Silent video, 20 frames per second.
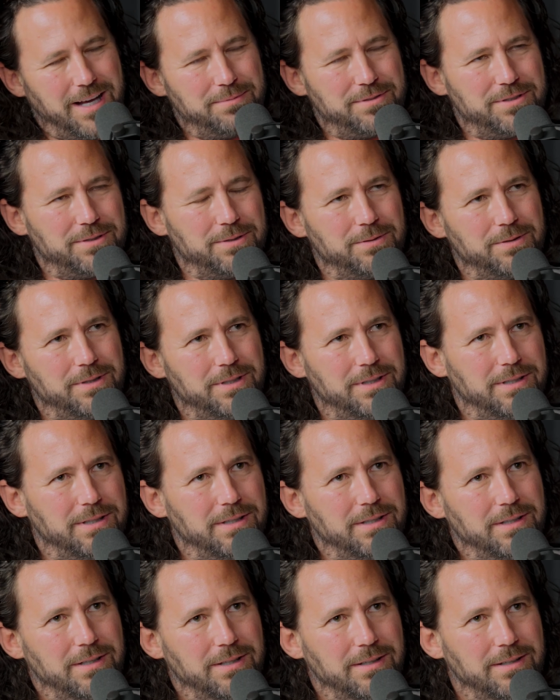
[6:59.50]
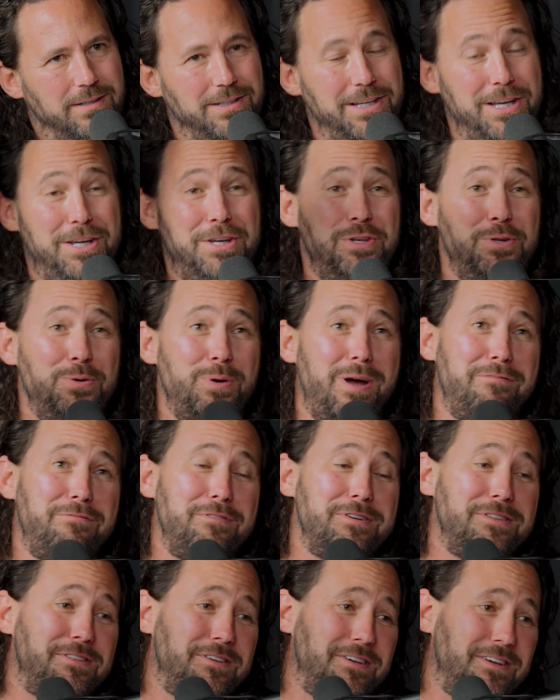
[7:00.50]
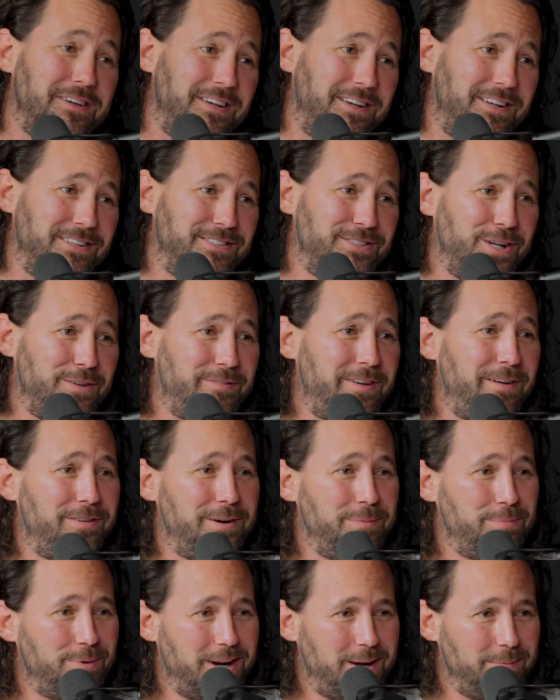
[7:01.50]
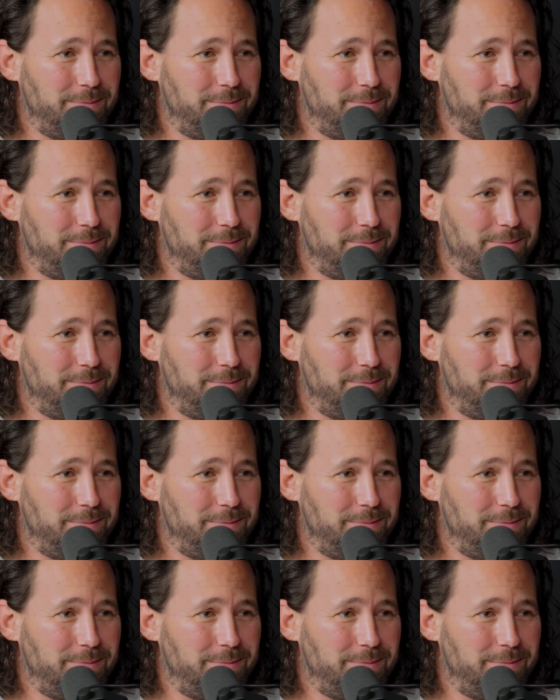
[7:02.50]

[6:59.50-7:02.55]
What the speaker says: absolutely. It can do everything. It can solve every